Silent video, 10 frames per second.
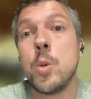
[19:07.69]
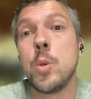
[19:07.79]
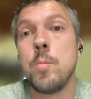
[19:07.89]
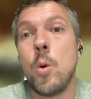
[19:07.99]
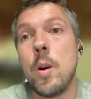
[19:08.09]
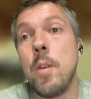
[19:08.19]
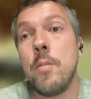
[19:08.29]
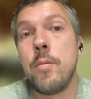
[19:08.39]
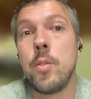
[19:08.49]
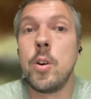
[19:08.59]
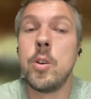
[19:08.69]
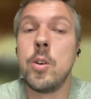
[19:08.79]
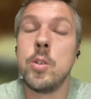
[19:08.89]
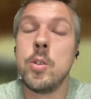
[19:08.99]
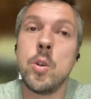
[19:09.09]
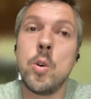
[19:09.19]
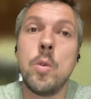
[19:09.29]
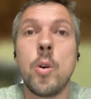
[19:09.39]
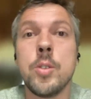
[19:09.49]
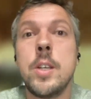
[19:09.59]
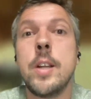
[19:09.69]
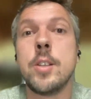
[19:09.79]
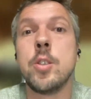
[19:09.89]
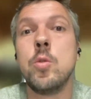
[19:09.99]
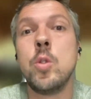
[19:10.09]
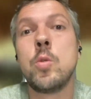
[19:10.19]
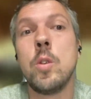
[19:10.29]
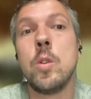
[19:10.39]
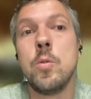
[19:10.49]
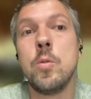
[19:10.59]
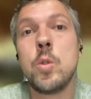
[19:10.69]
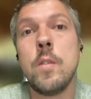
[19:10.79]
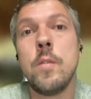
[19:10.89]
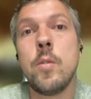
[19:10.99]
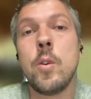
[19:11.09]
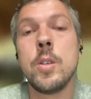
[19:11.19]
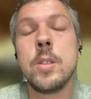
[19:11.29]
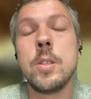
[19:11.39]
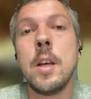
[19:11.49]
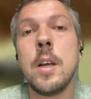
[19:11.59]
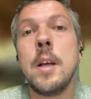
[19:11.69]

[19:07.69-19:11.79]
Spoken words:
which was more a buffer zone, more considered as a neutral force,